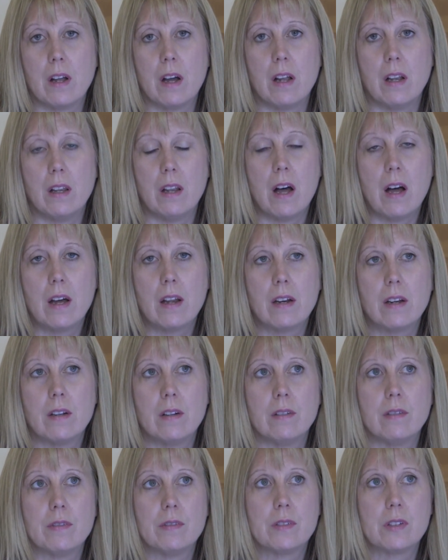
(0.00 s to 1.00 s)
a lot
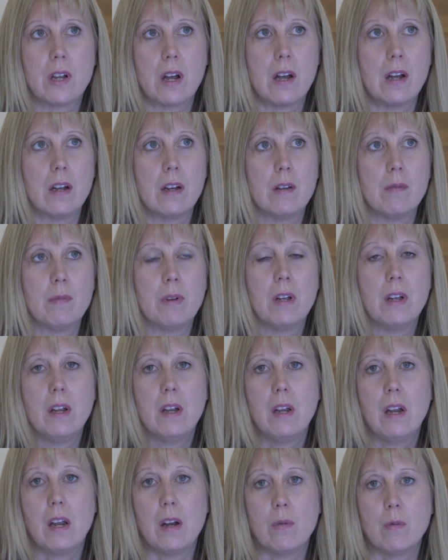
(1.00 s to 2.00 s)
of time
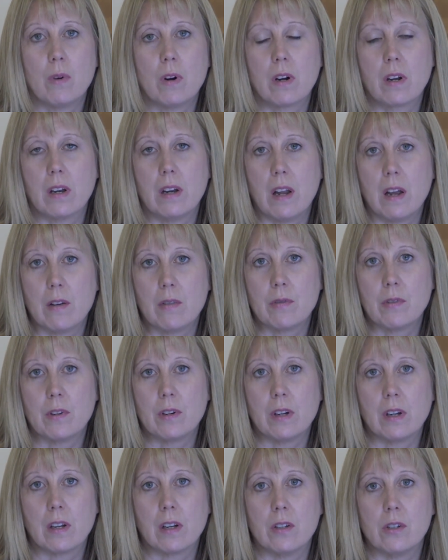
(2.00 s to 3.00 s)
and work and
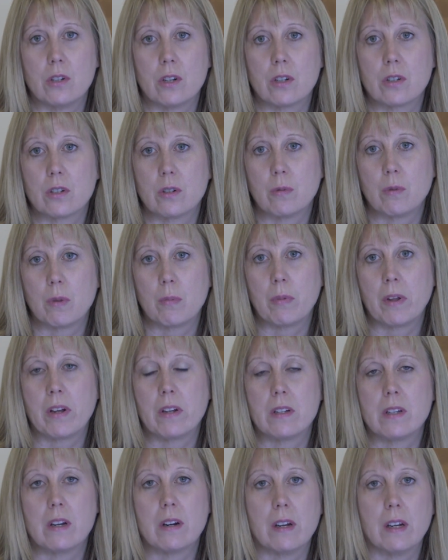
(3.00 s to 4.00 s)
effort in conjunction with
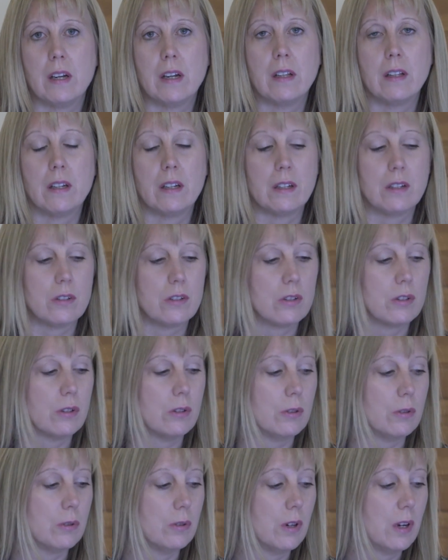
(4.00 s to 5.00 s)
planetary healing
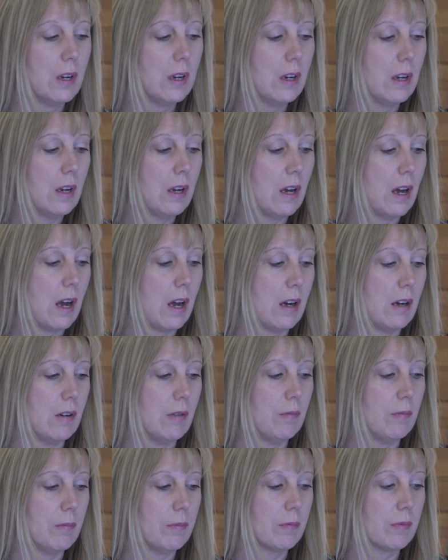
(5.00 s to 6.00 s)
to
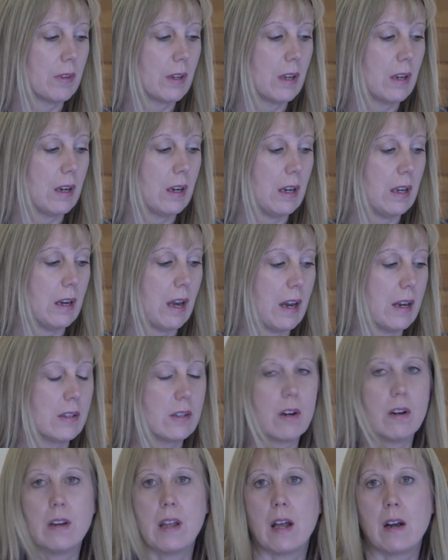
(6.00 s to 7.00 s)

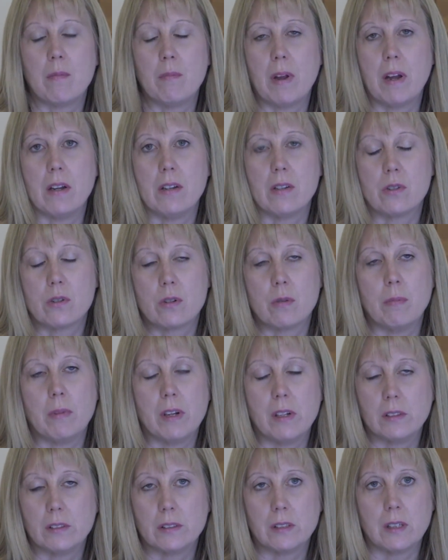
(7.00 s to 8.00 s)
enhance our database
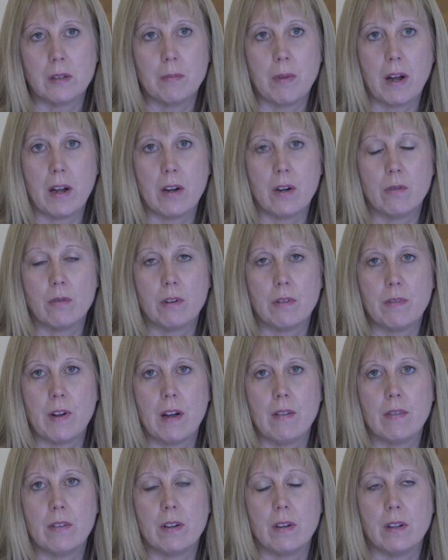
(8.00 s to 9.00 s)
tremendously by over
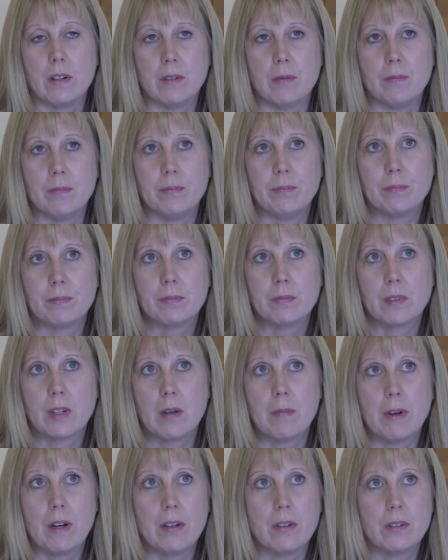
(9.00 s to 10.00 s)

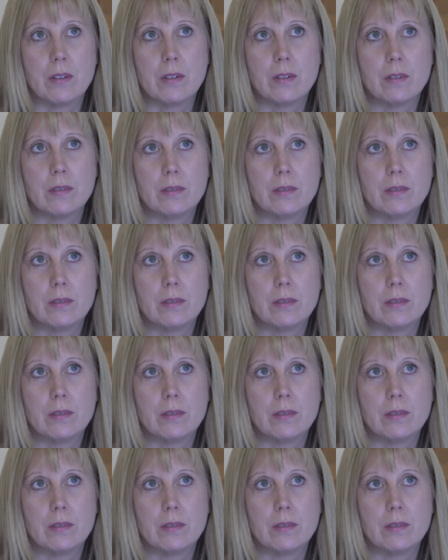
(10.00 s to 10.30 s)
about